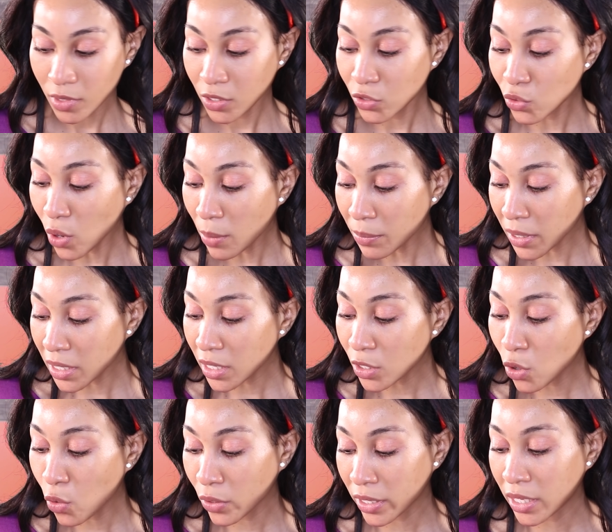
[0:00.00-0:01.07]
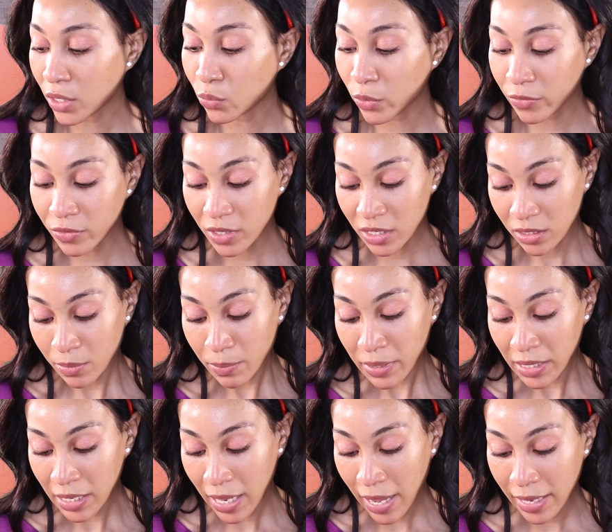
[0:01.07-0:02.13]
So I'm gonna go in with this
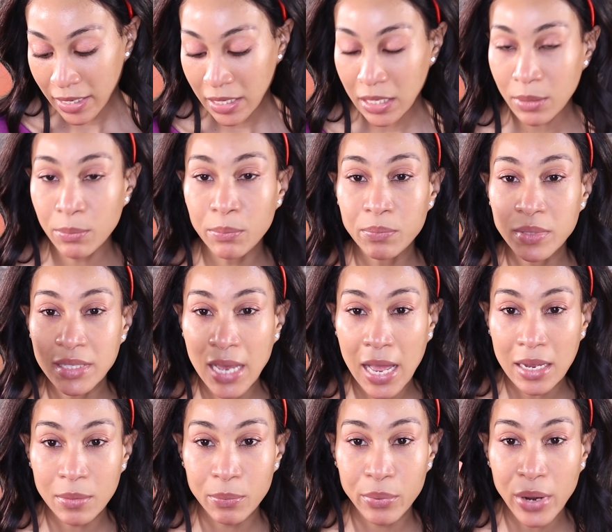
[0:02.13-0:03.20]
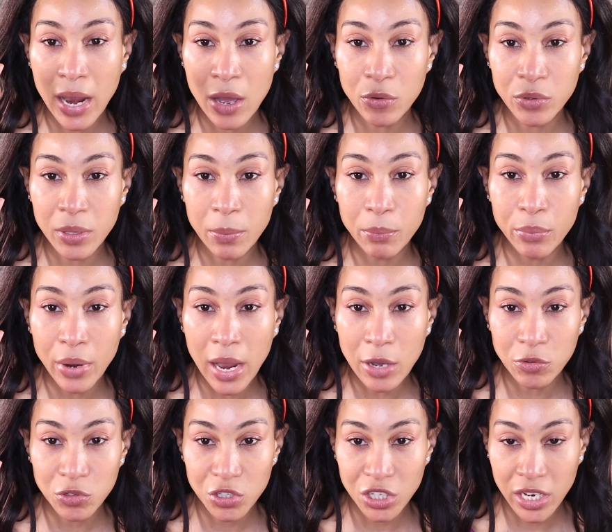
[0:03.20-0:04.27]
Milani dark brown
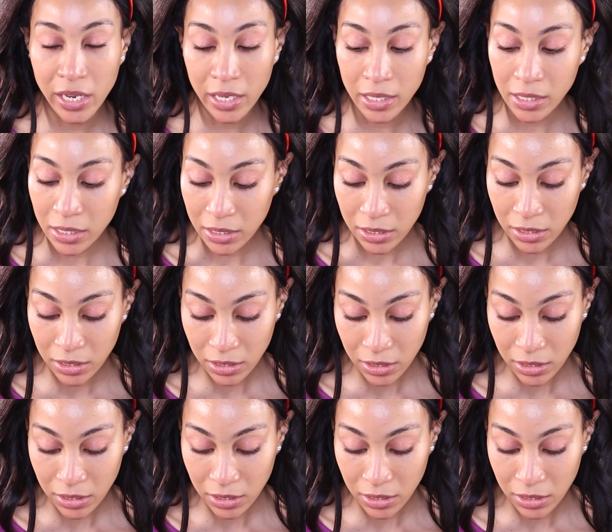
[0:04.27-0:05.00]
brow gel.